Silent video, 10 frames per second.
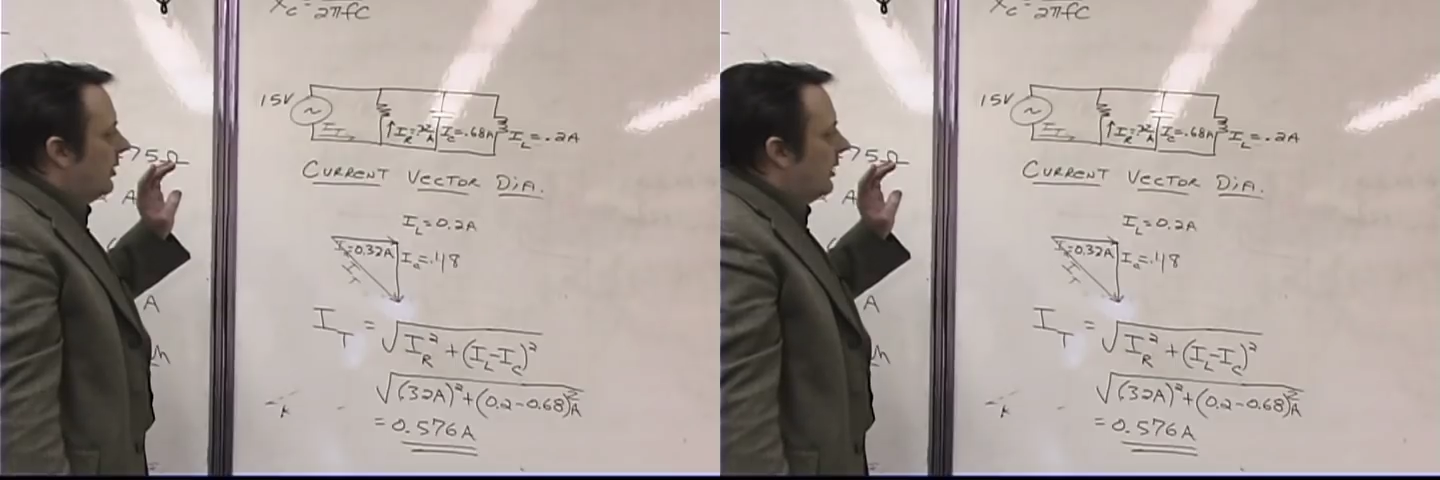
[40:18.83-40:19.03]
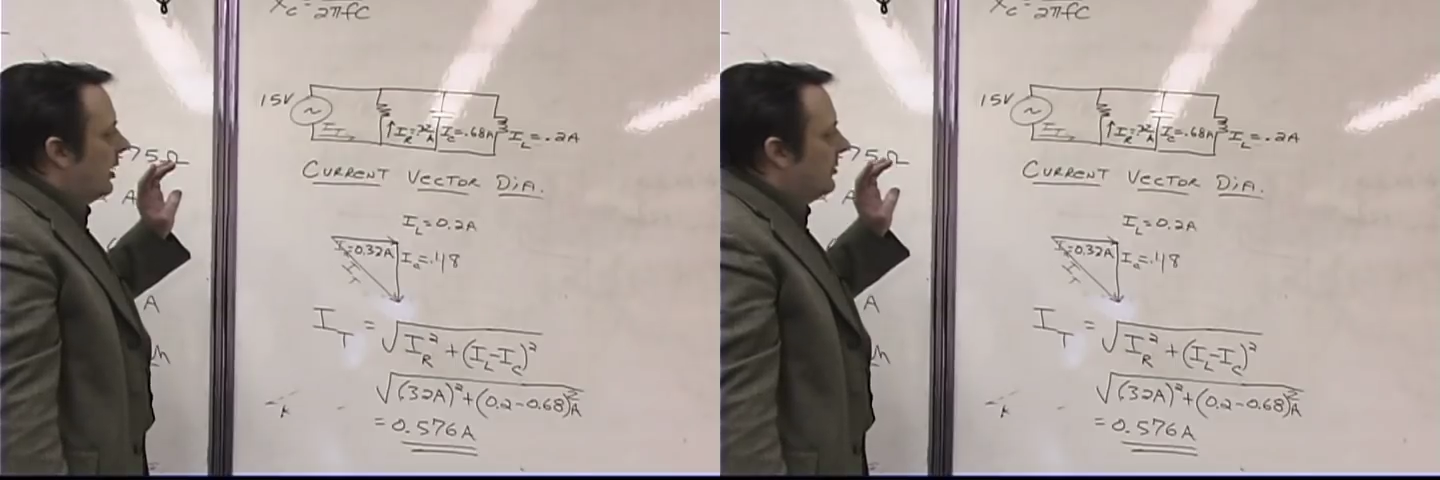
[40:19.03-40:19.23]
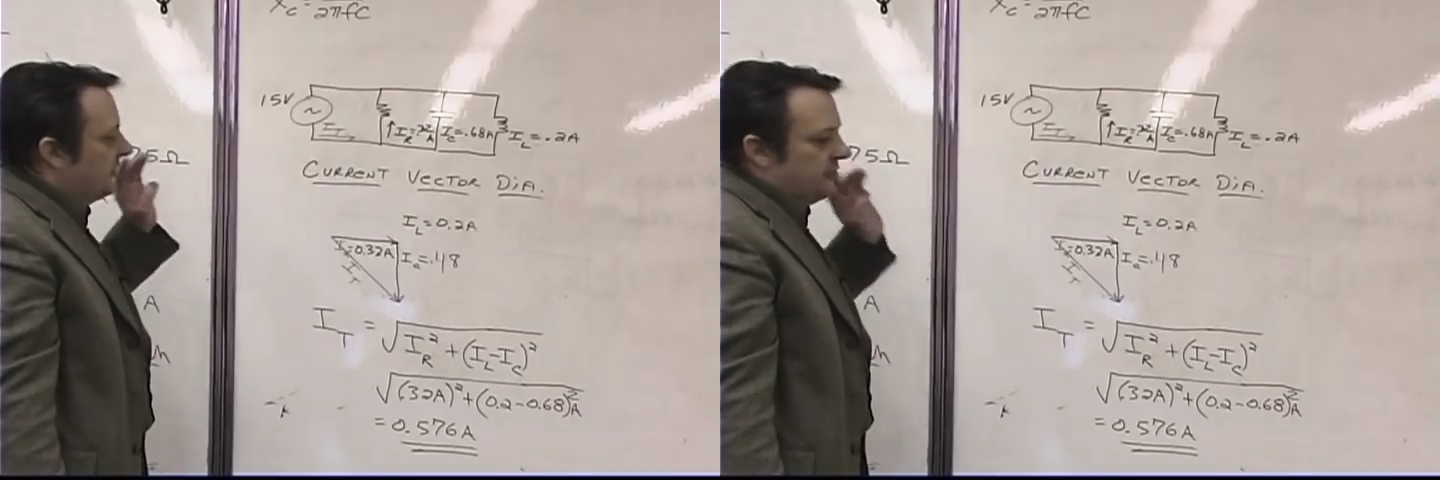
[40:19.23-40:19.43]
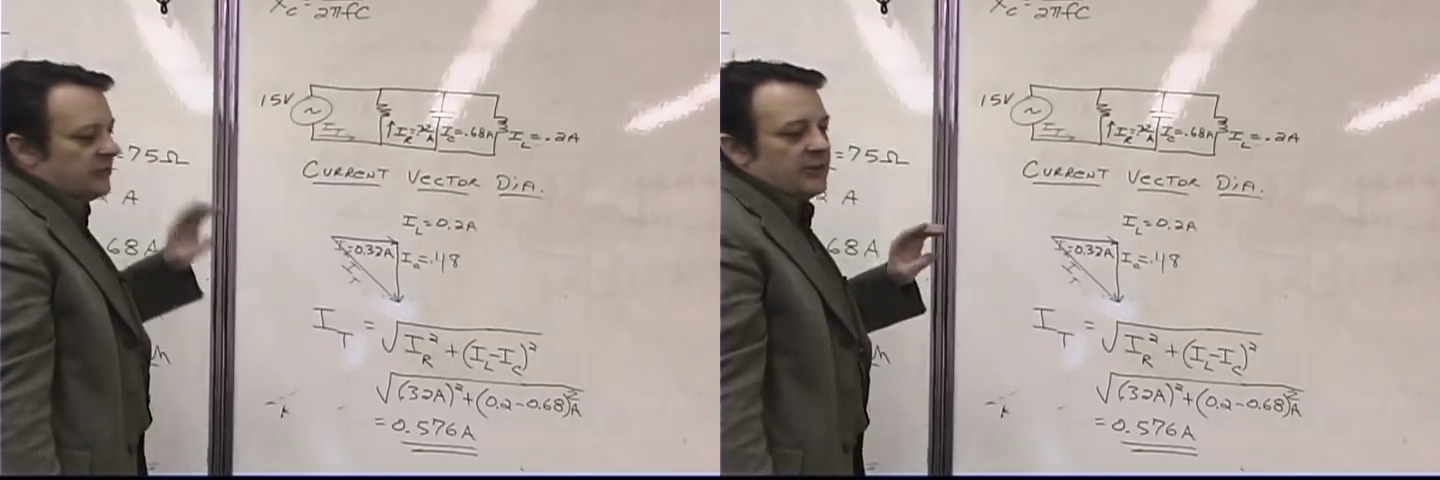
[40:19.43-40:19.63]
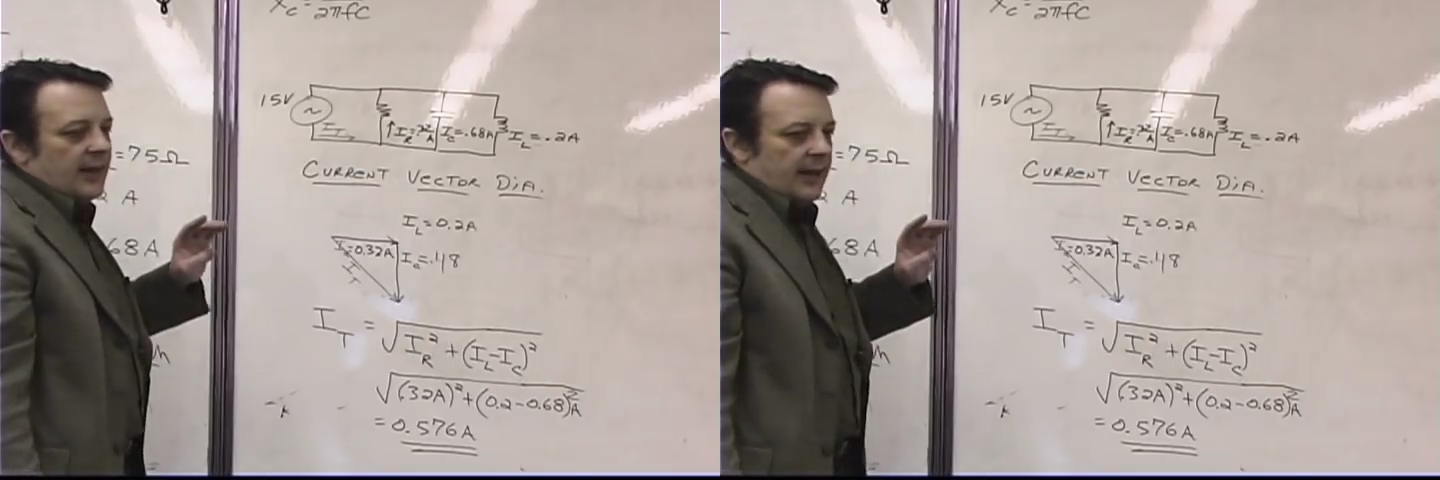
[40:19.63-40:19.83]
a
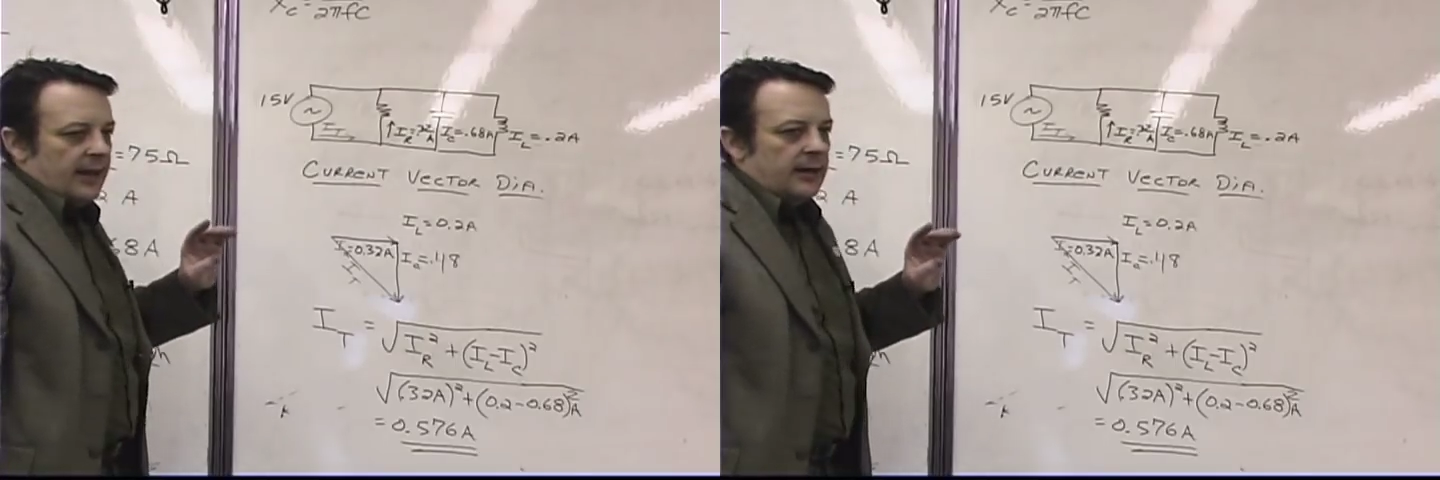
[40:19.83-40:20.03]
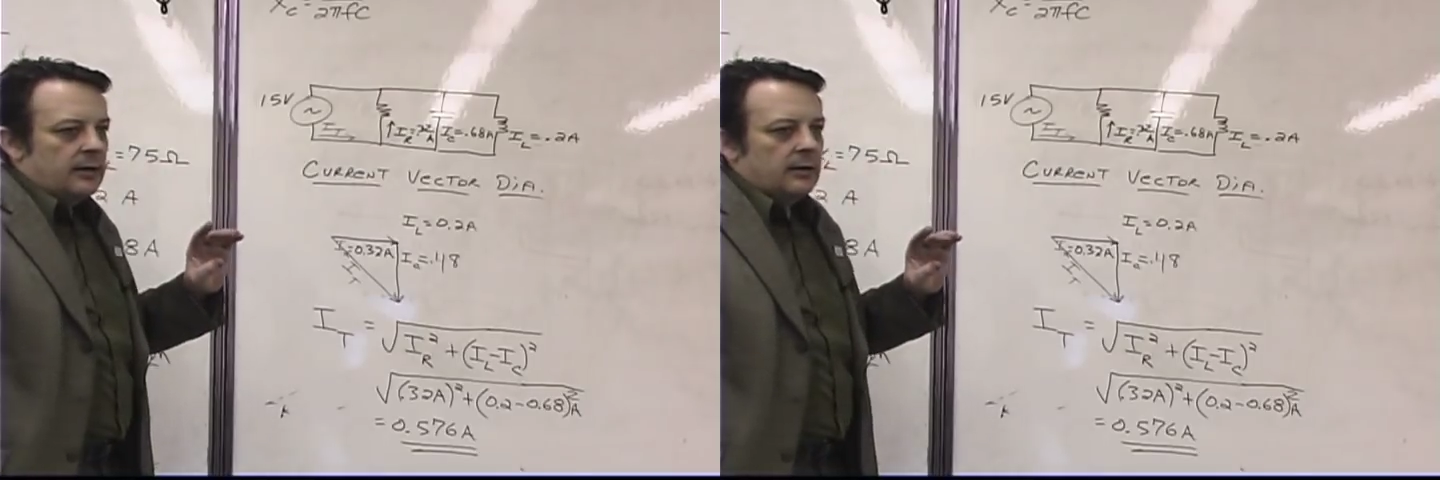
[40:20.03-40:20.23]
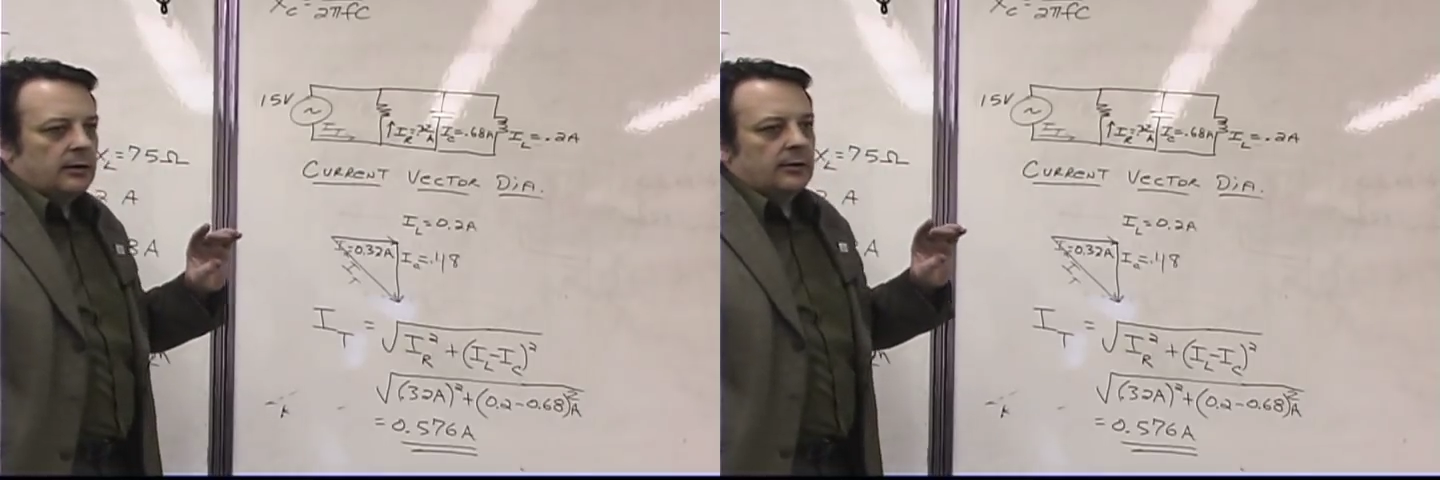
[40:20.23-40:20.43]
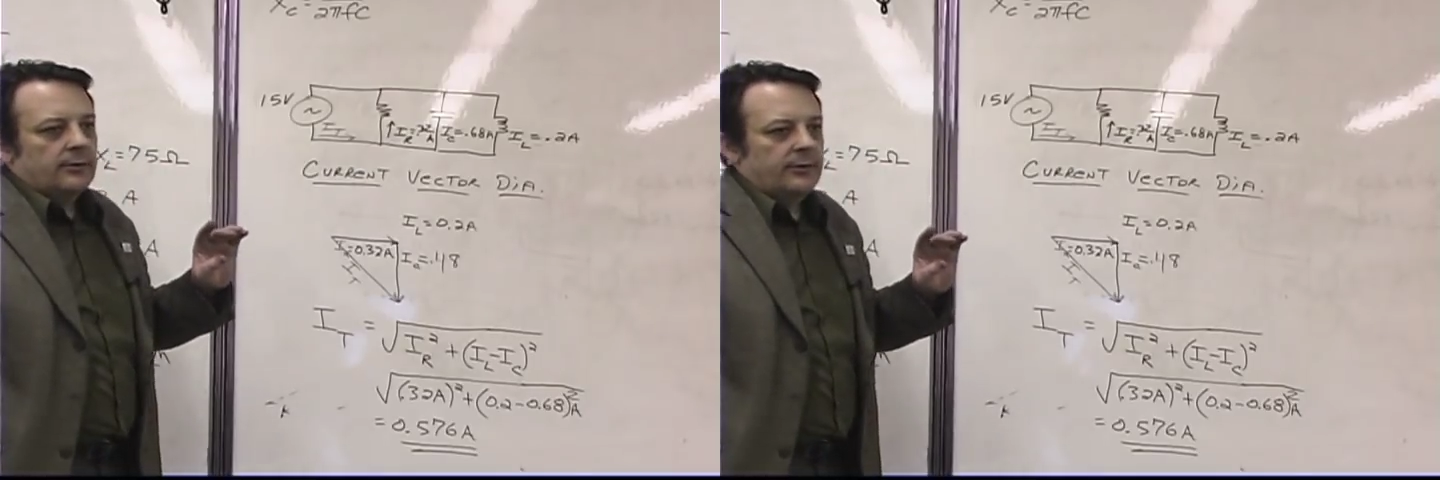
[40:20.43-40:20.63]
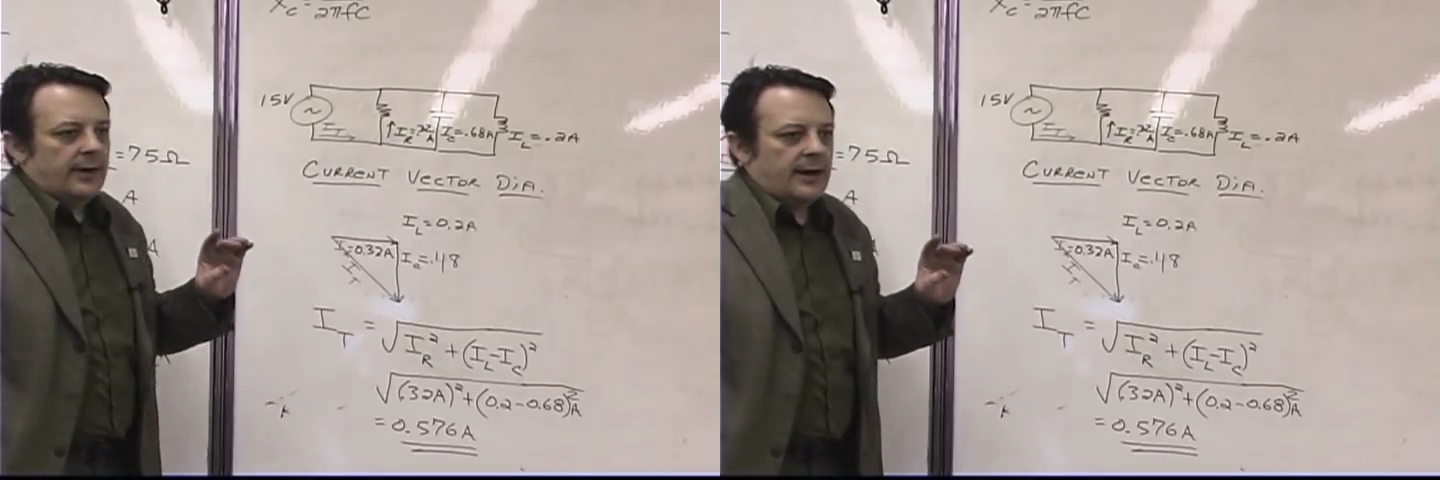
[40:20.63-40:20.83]
mistake
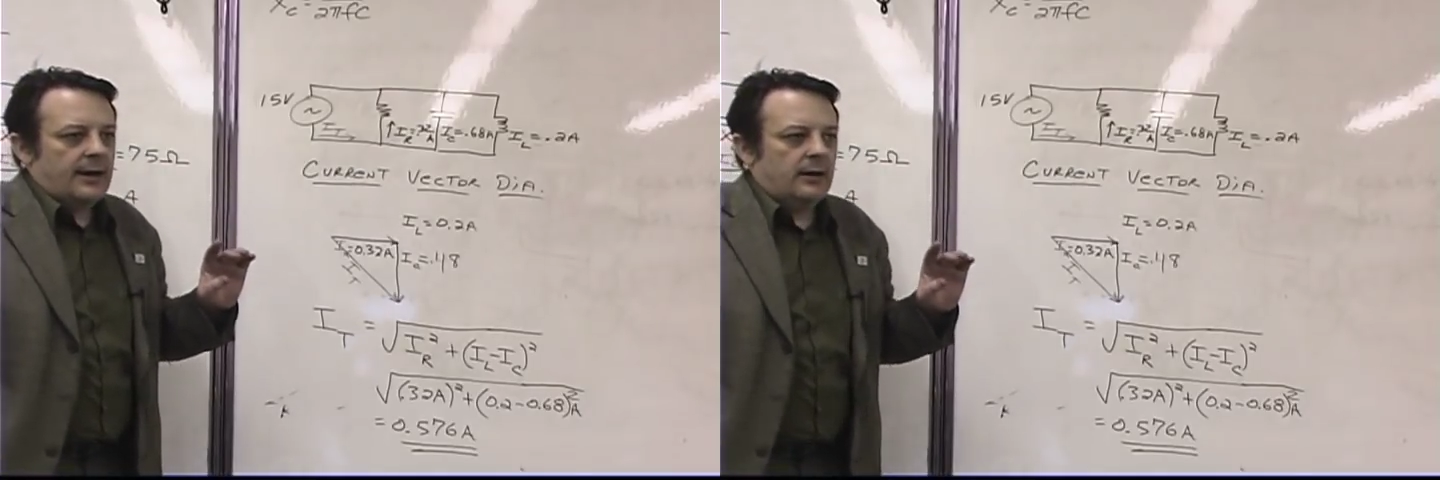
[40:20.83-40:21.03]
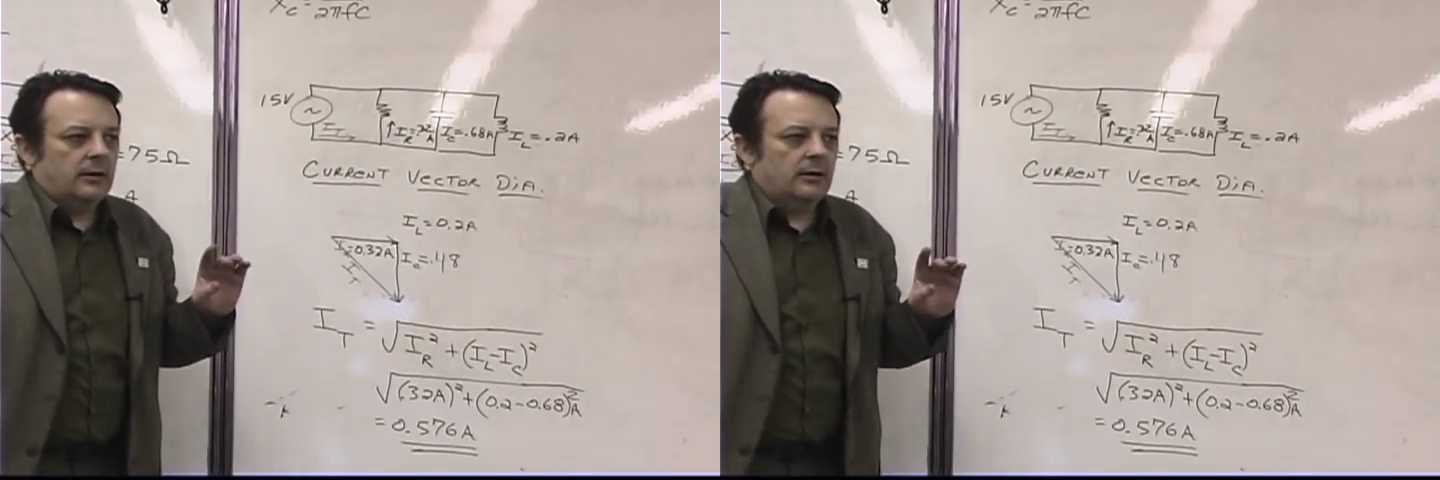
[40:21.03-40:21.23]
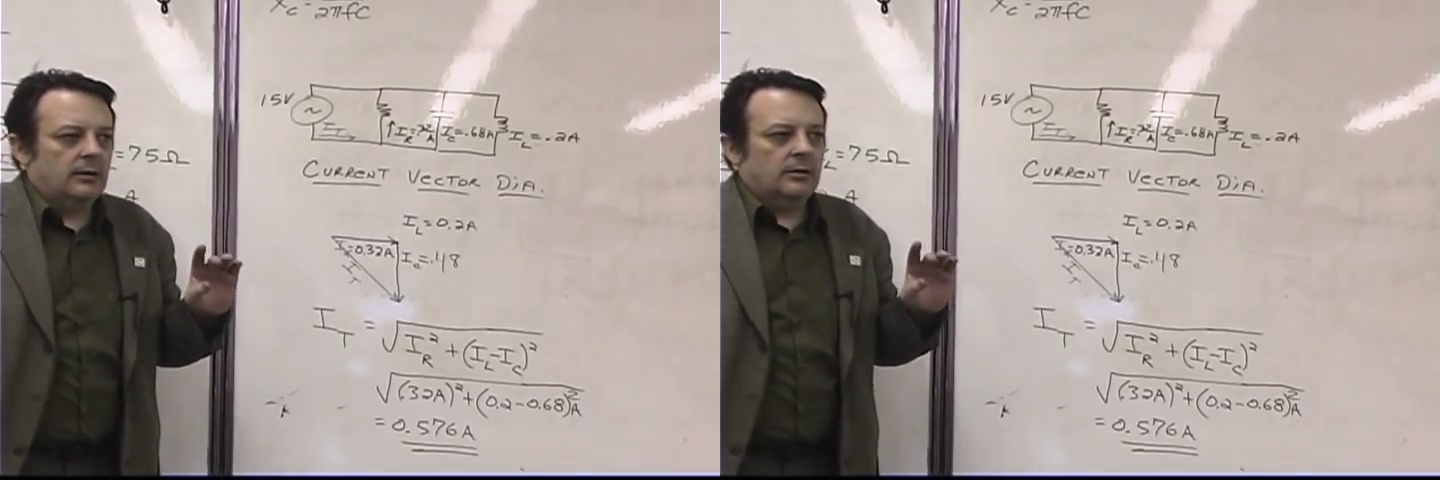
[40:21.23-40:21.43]
that